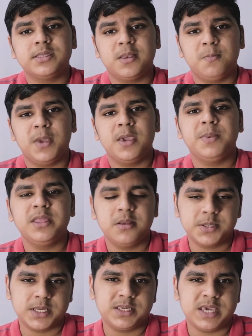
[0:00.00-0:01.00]
then maybe
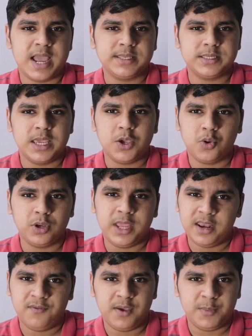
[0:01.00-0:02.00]
there's a chance that you could
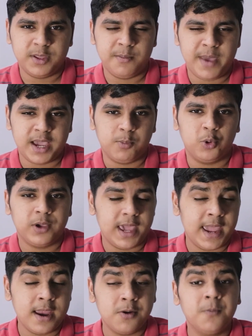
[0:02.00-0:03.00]
get away with the MacBook
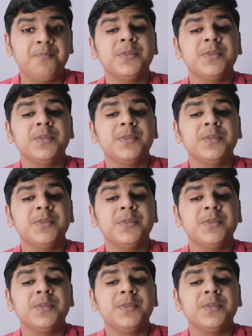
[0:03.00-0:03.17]
Air,